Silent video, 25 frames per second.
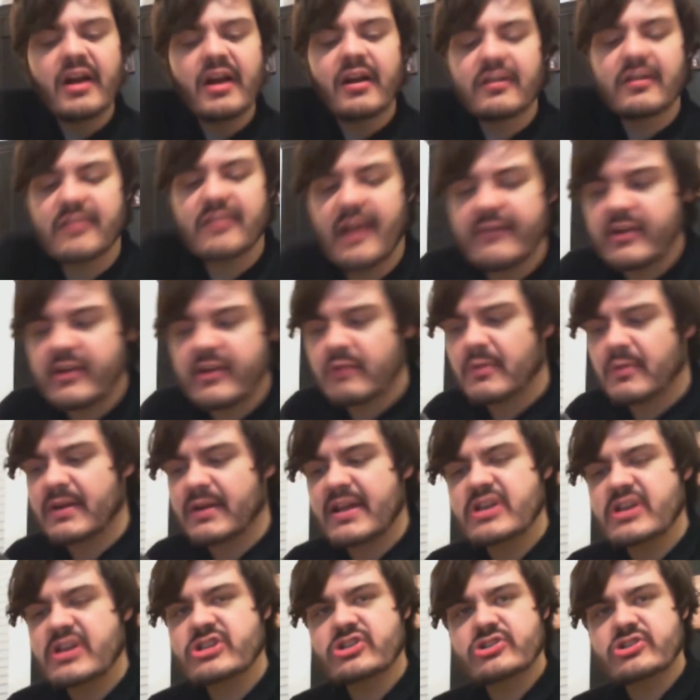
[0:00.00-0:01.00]
loving
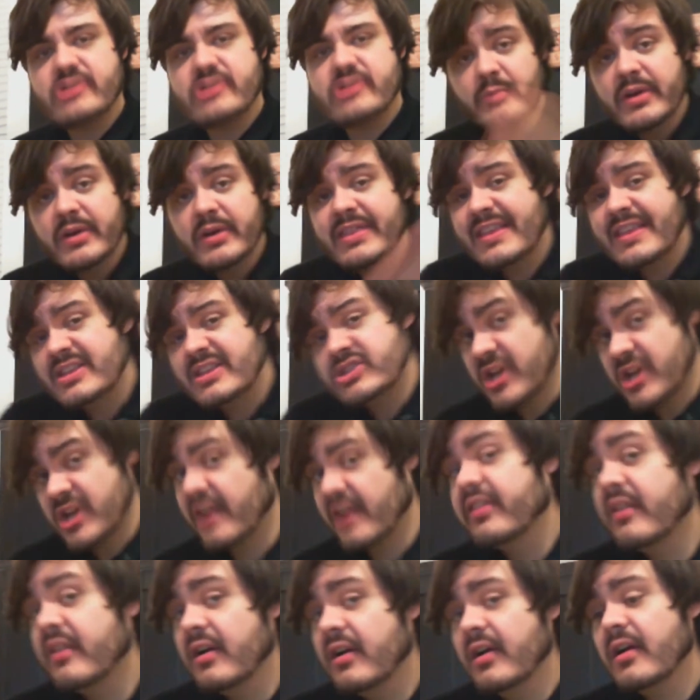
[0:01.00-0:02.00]
relationship with each
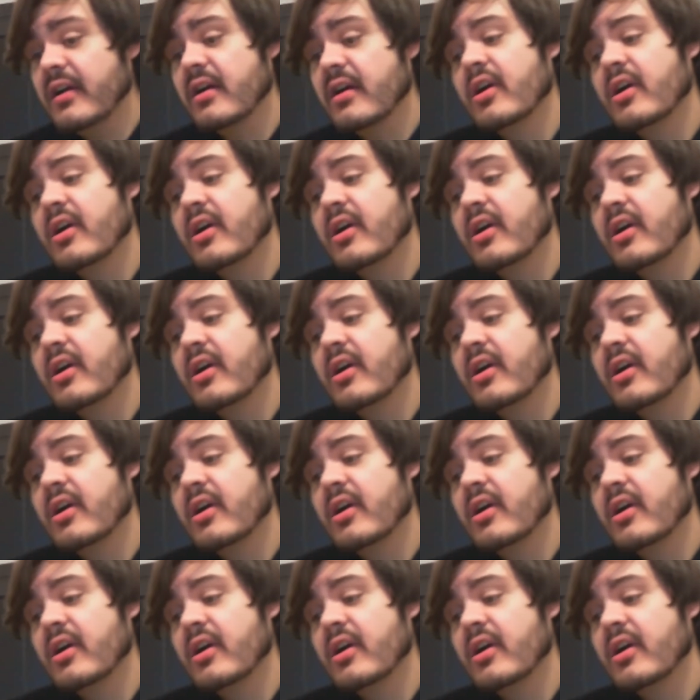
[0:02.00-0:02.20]
other,